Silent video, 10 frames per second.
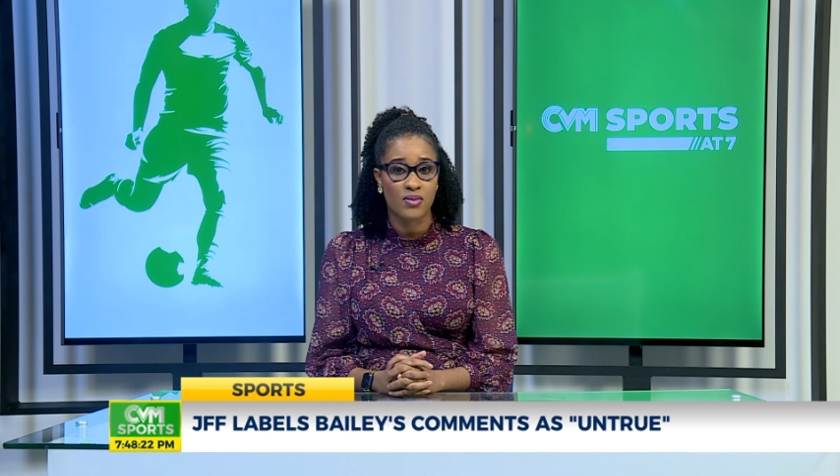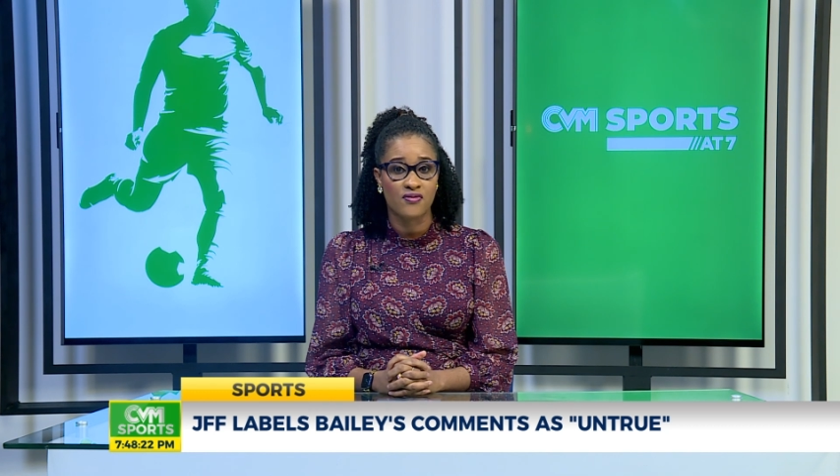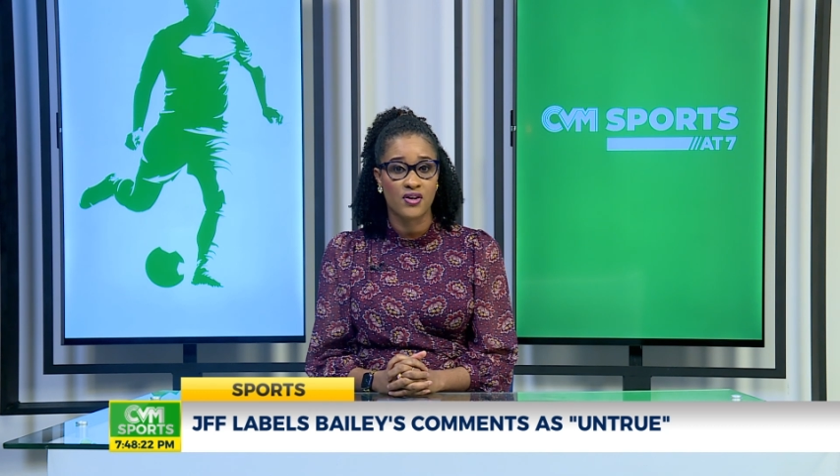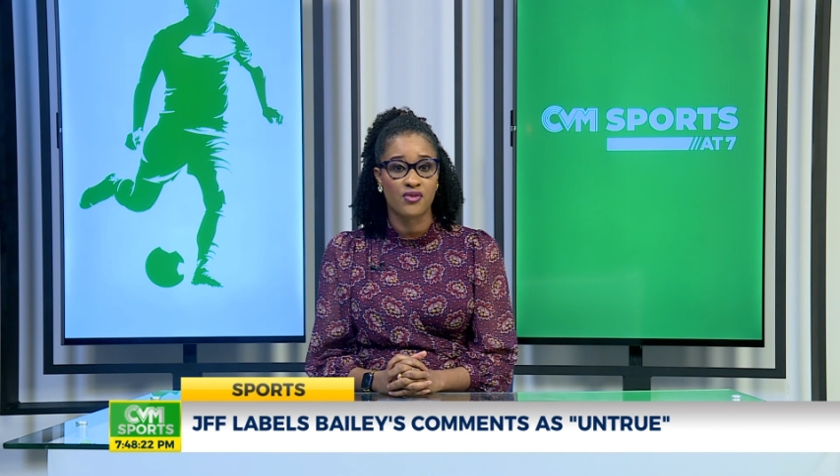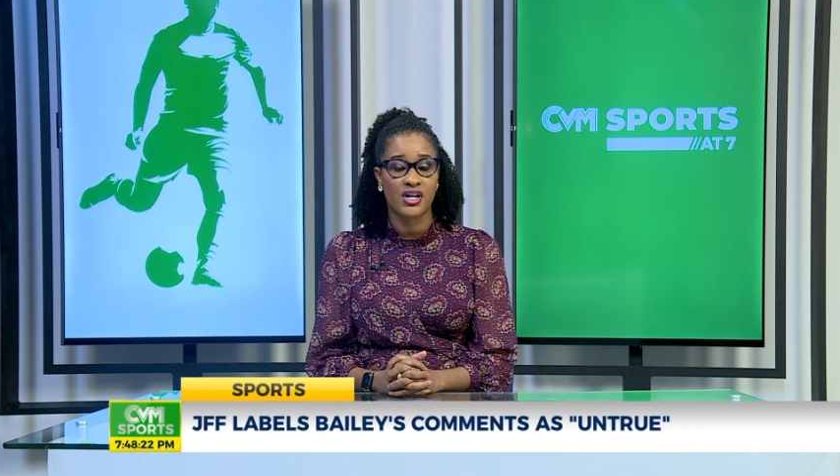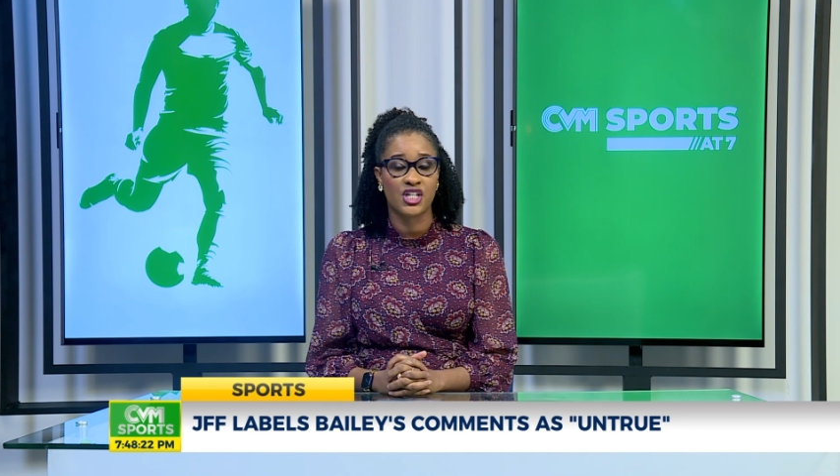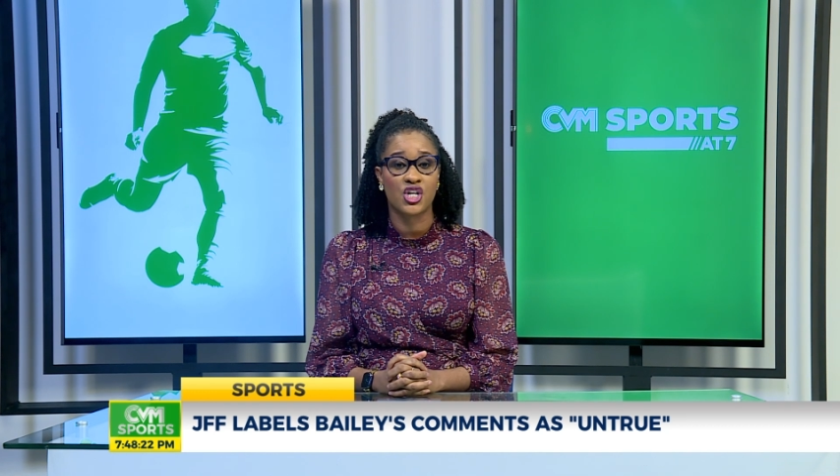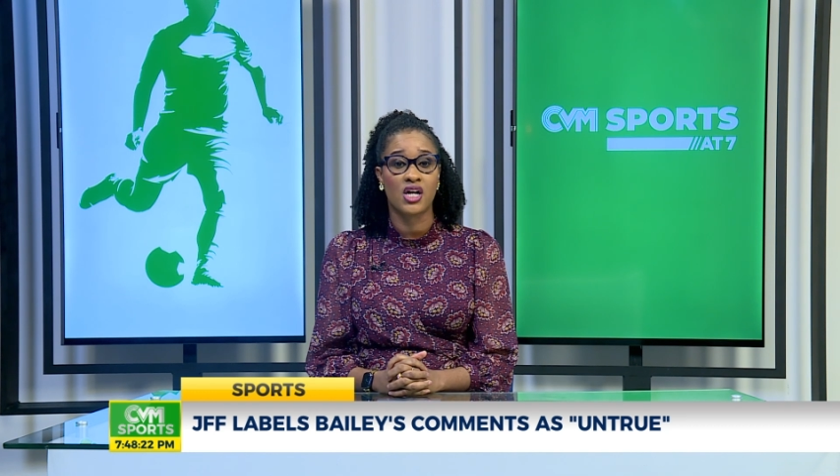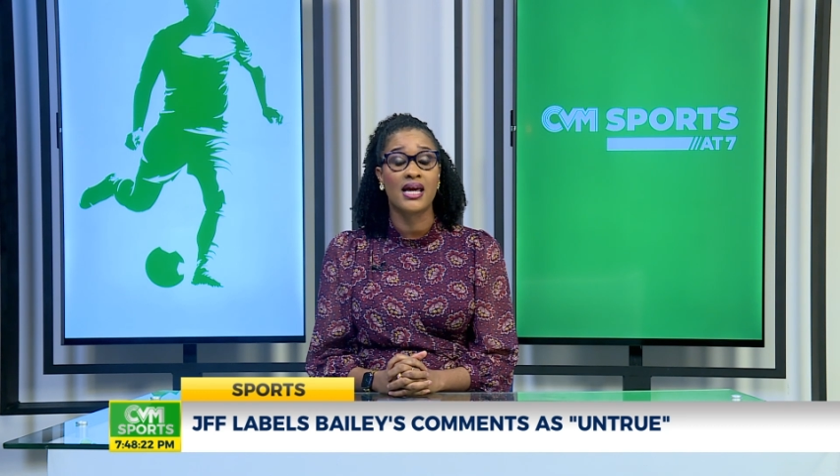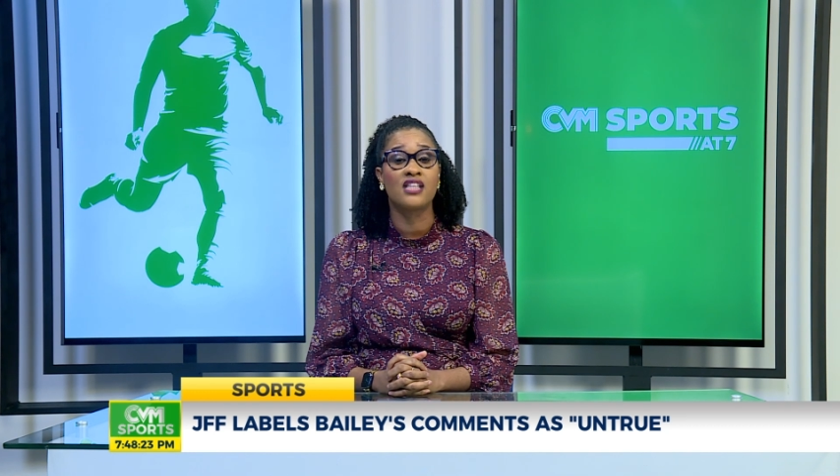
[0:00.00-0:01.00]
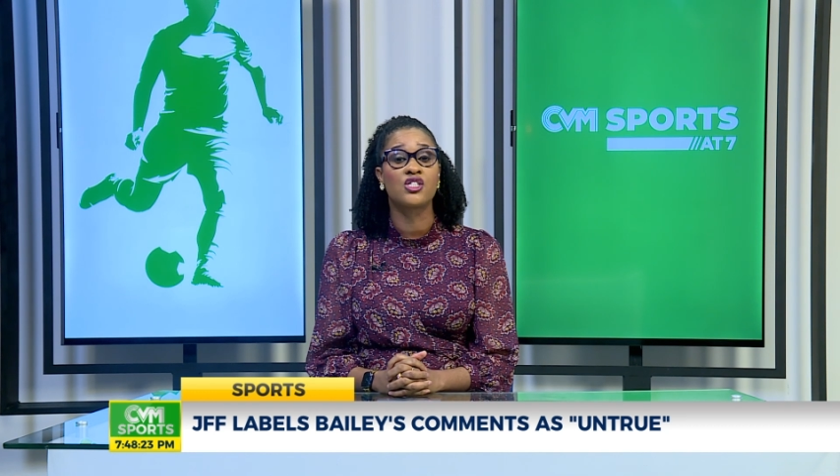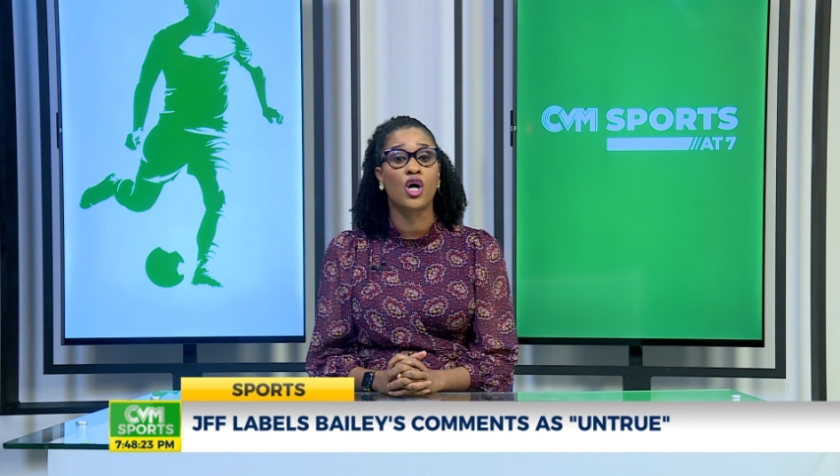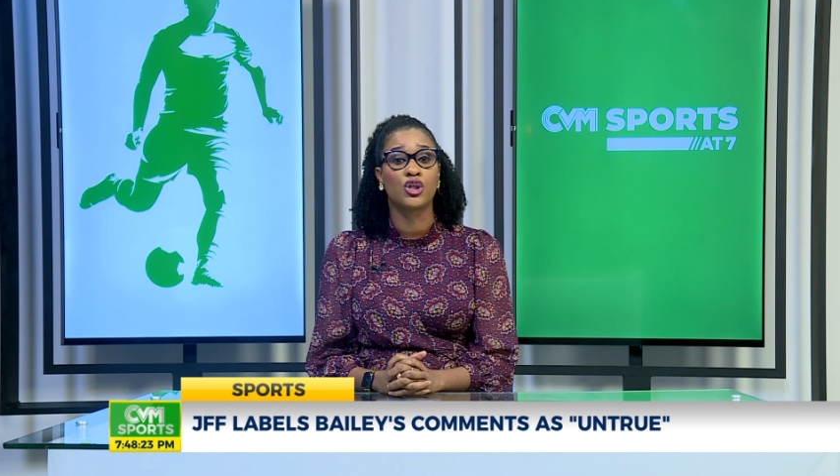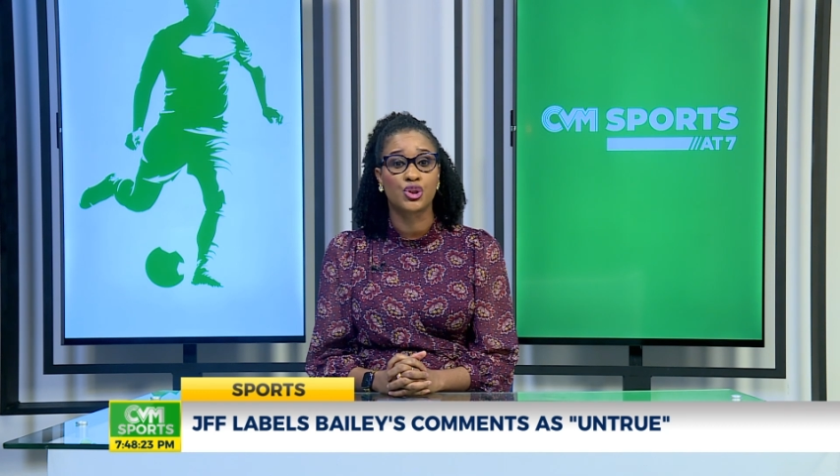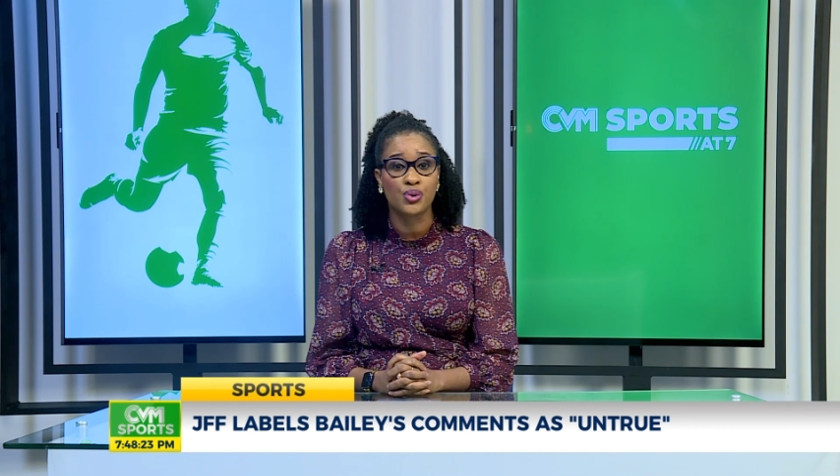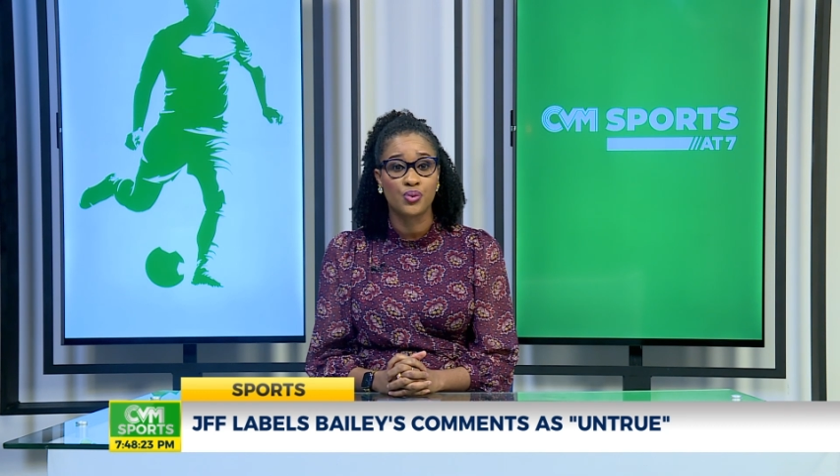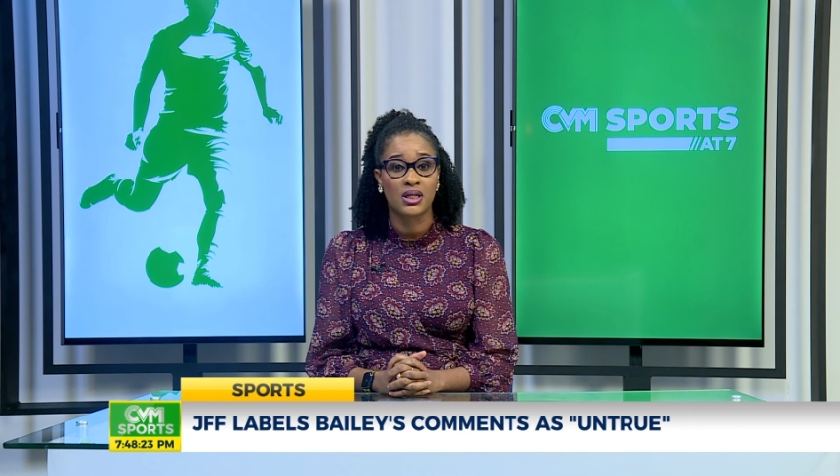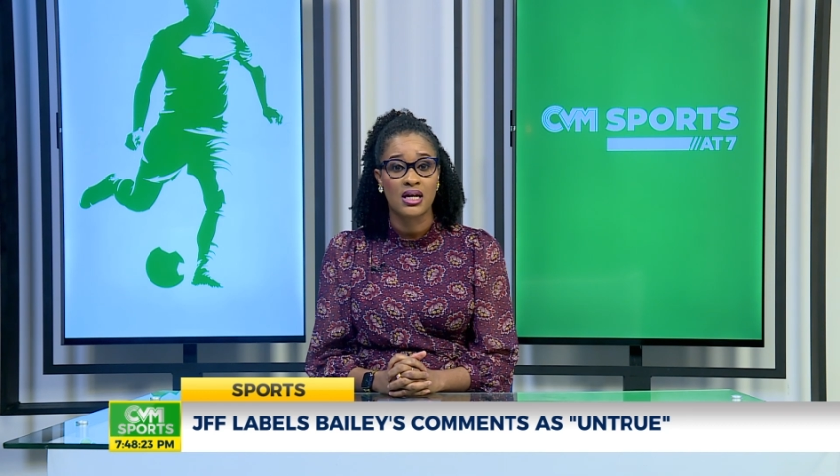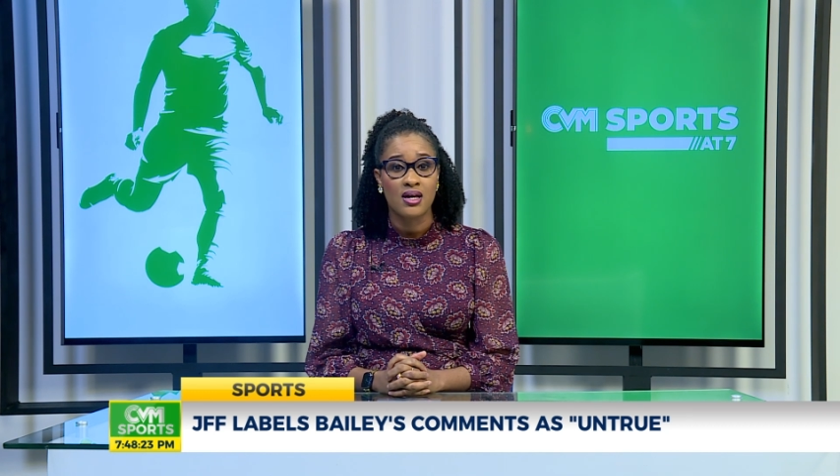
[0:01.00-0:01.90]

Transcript: the Federation is untrue.